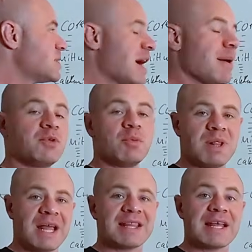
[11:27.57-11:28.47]
time to
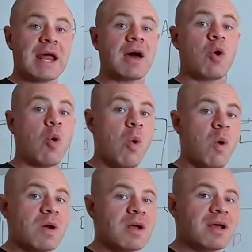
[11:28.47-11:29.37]
plan that out.
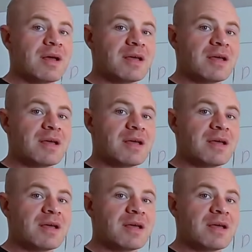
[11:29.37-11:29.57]
Or